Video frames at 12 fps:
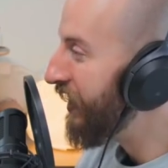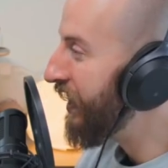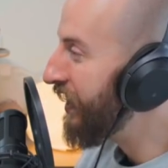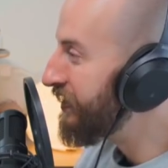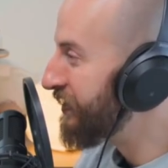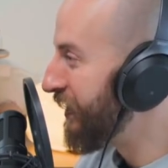then
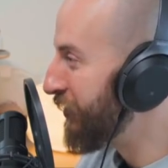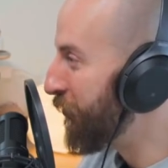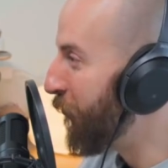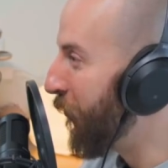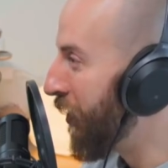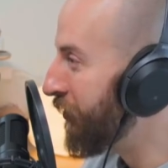I just had to
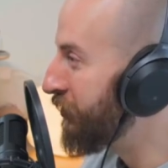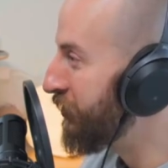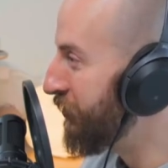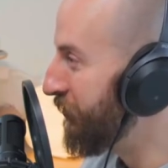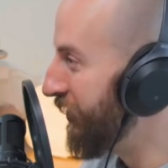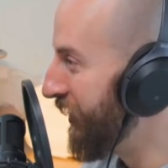watch
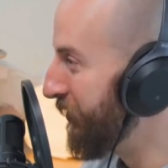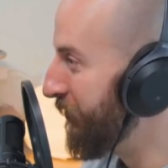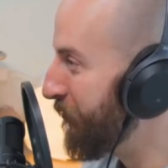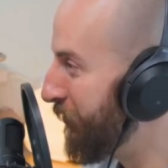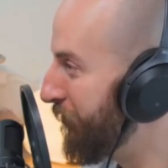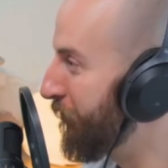you eat
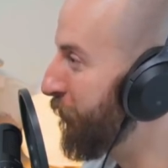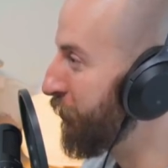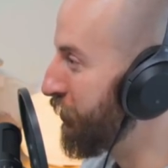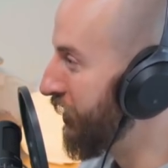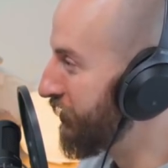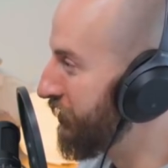before
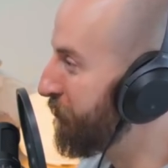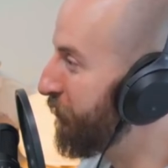she actually